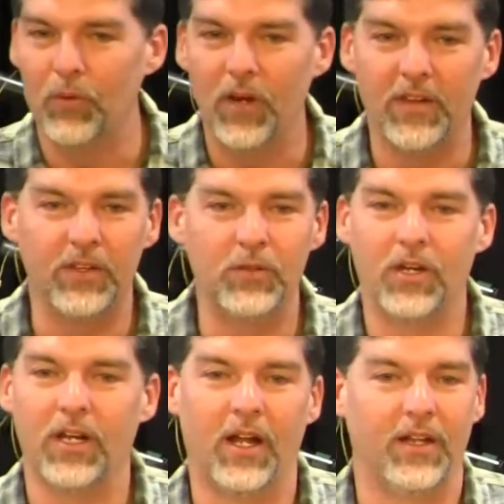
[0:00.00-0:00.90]
in a way that you
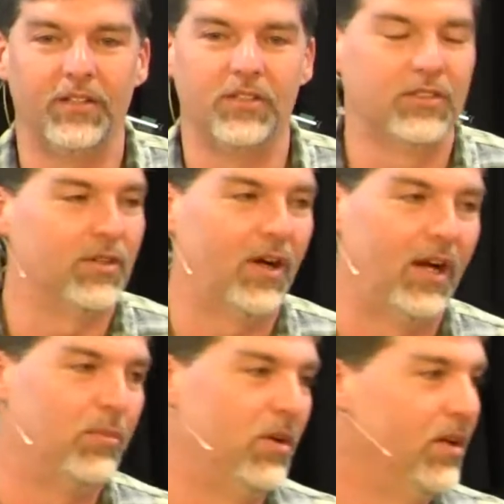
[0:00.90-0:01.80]
cannot
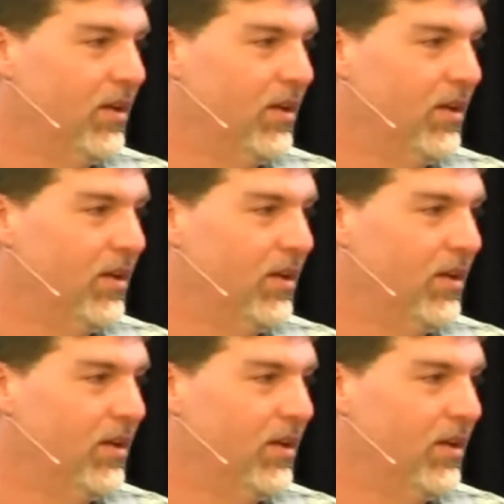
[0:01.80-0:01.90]
describe.